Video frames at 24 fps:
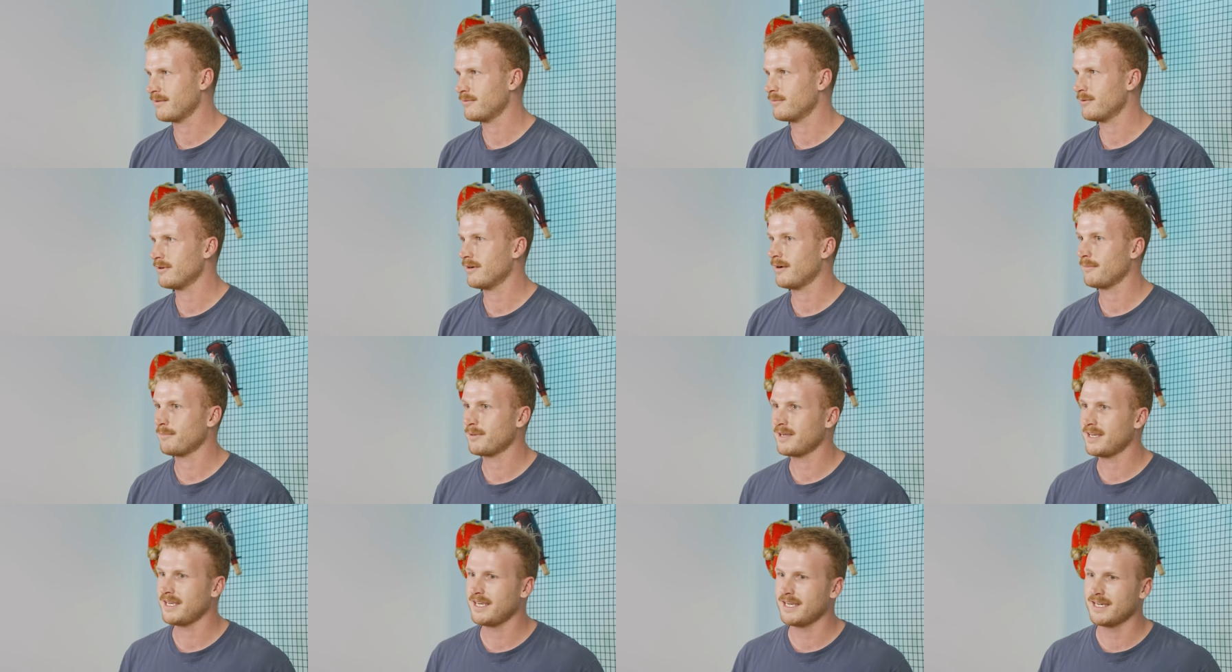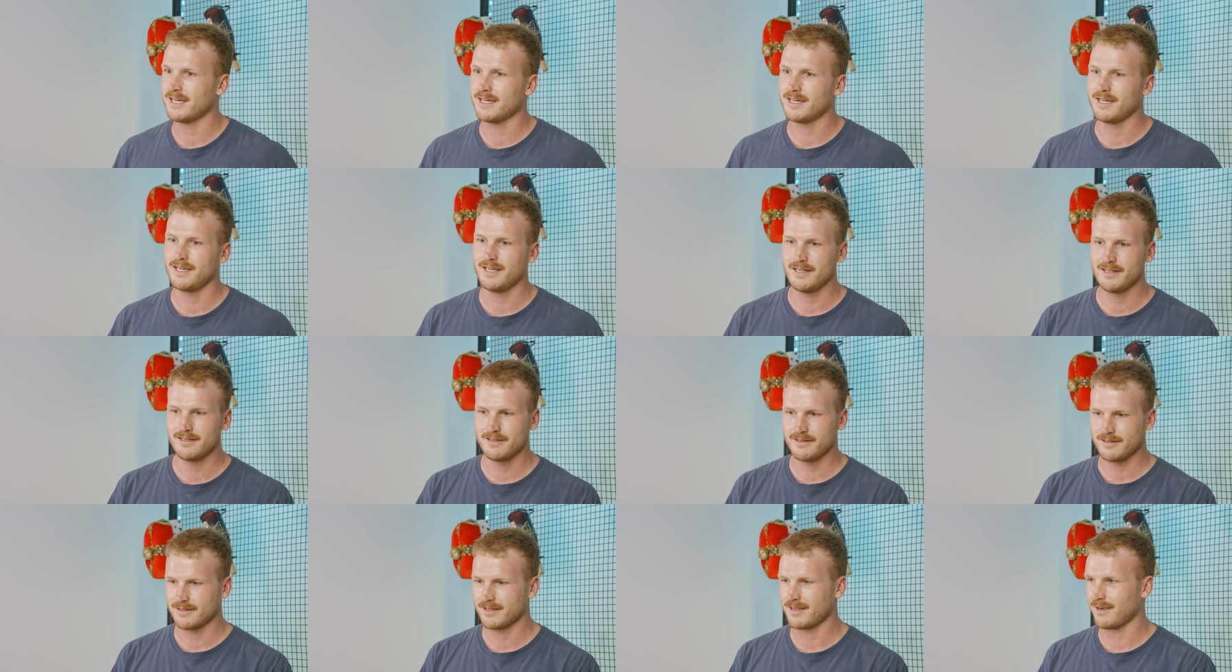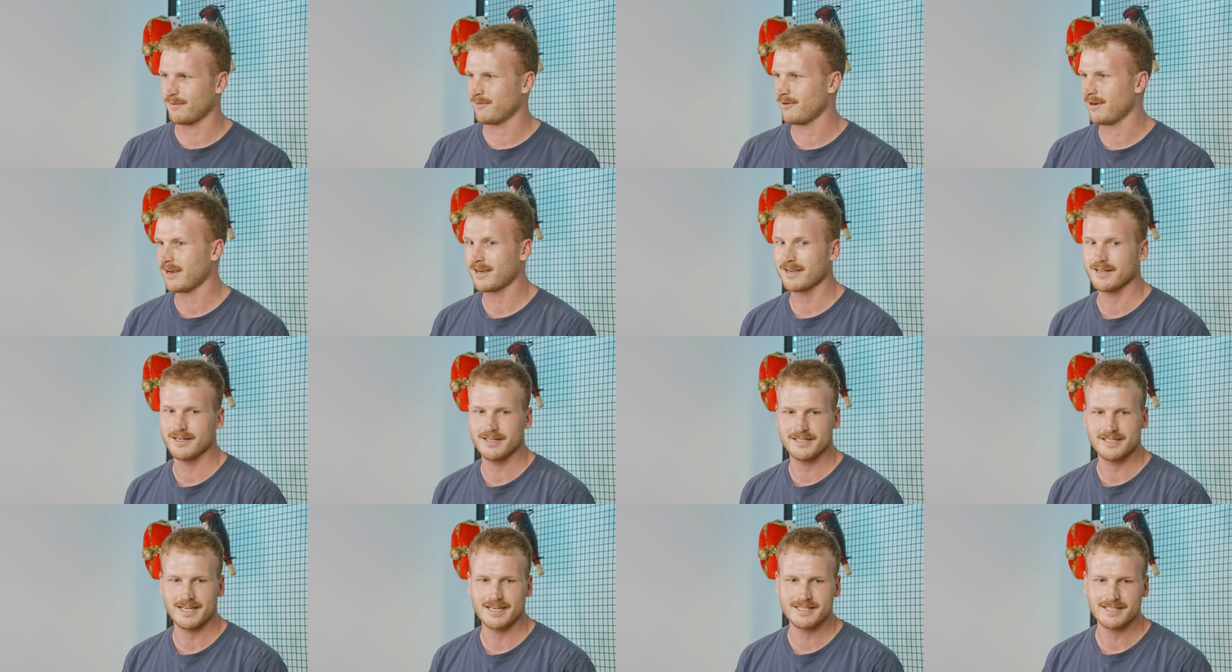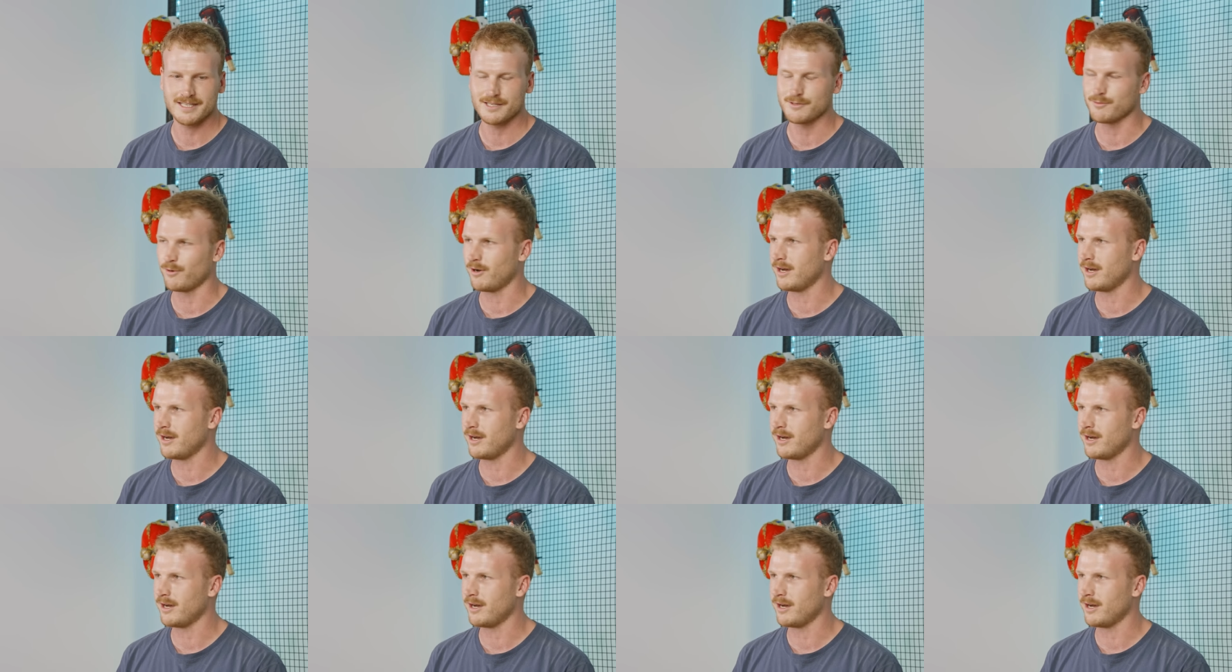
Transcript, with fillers: and we're up here in Gumeracha to taste these